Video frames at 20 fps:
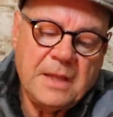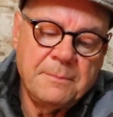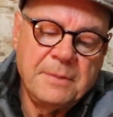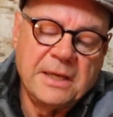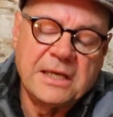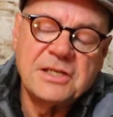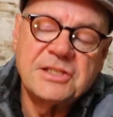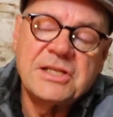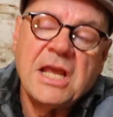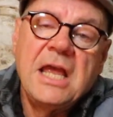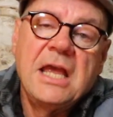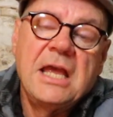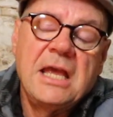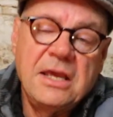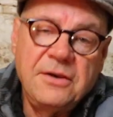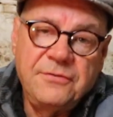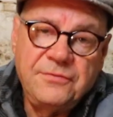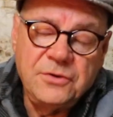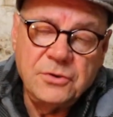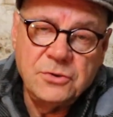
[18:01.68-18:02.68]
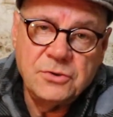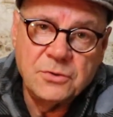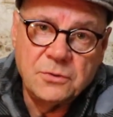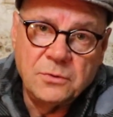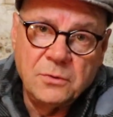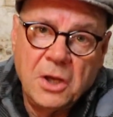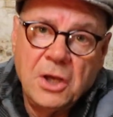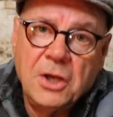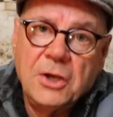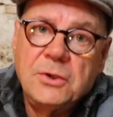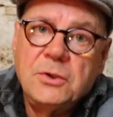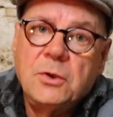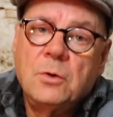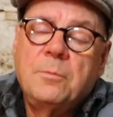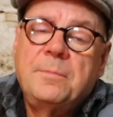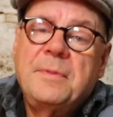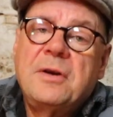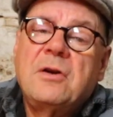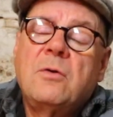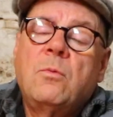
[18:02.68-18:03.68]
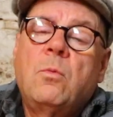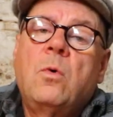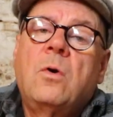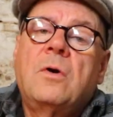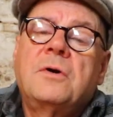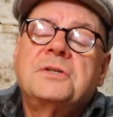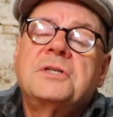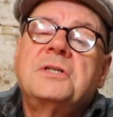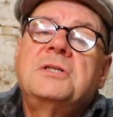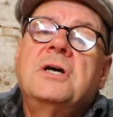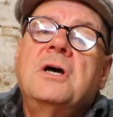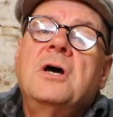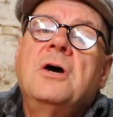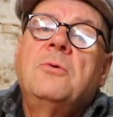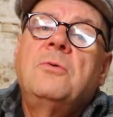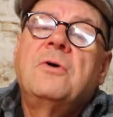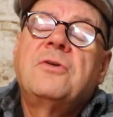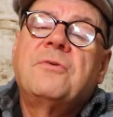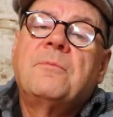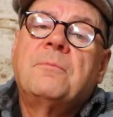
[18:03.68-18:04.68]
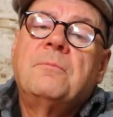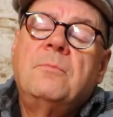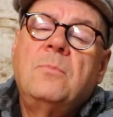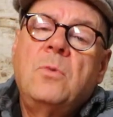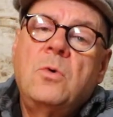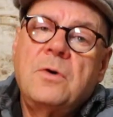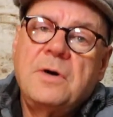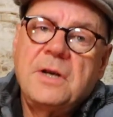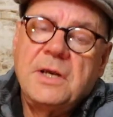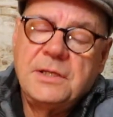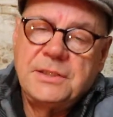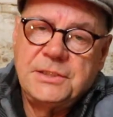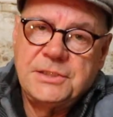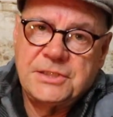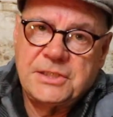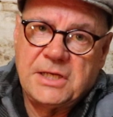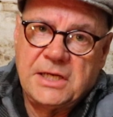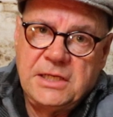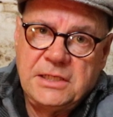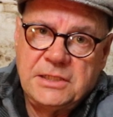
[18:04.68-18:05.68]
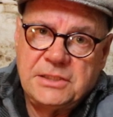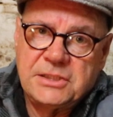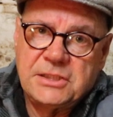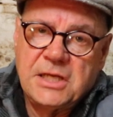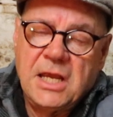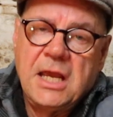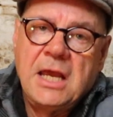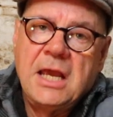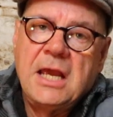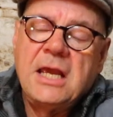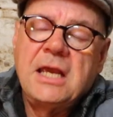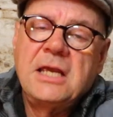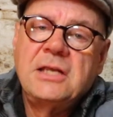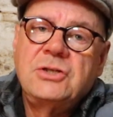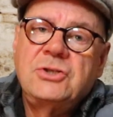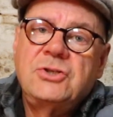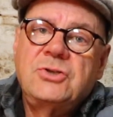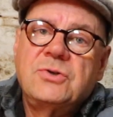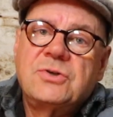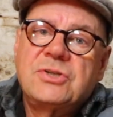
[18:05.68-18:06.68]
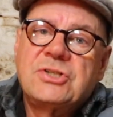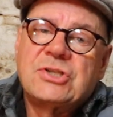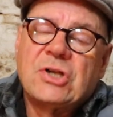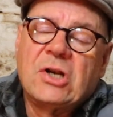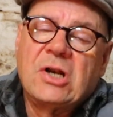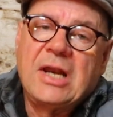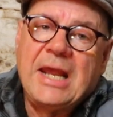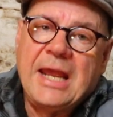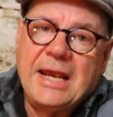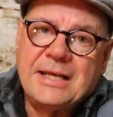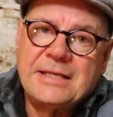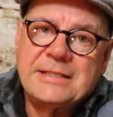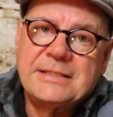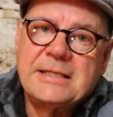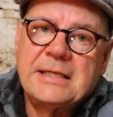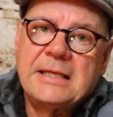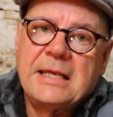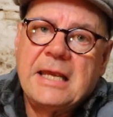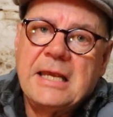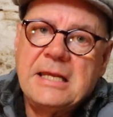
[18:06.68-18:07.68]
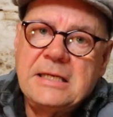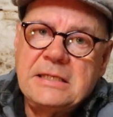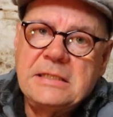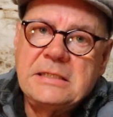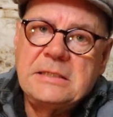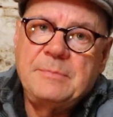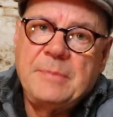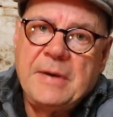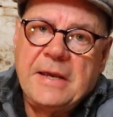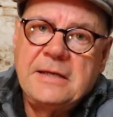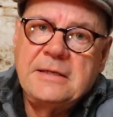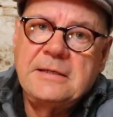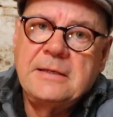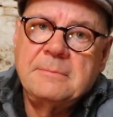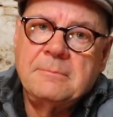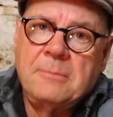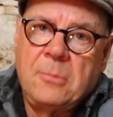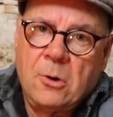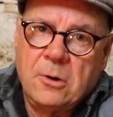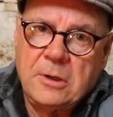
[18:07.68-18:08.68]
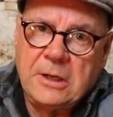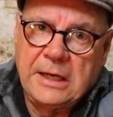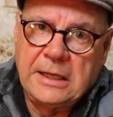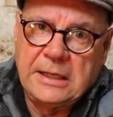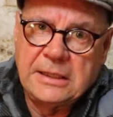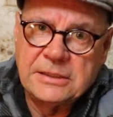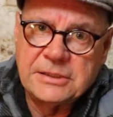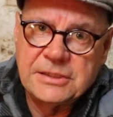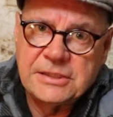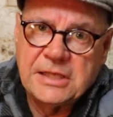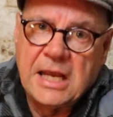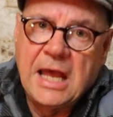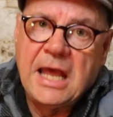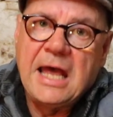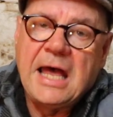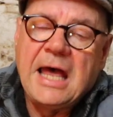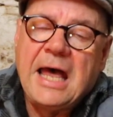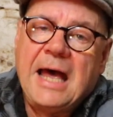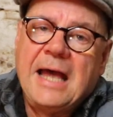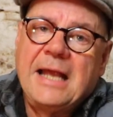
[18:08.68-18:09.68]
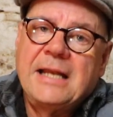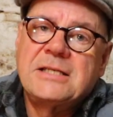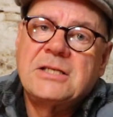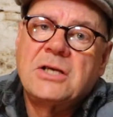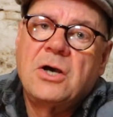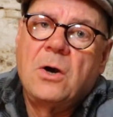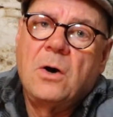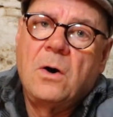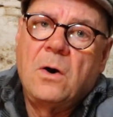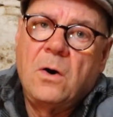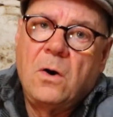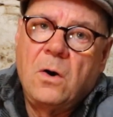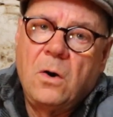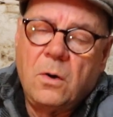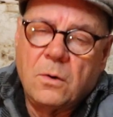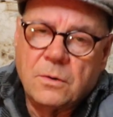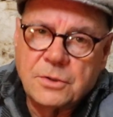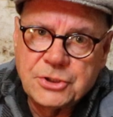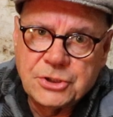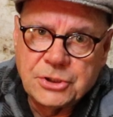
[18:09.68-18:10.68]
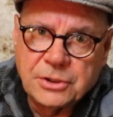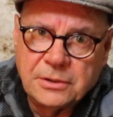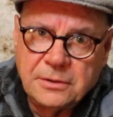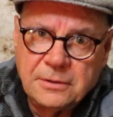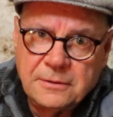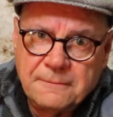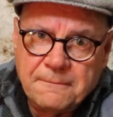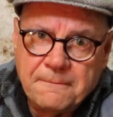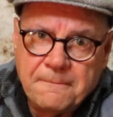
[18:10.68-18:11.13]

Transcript: Because if you do, you'll be rewarded with more insights into selecting independent bottlings at auction.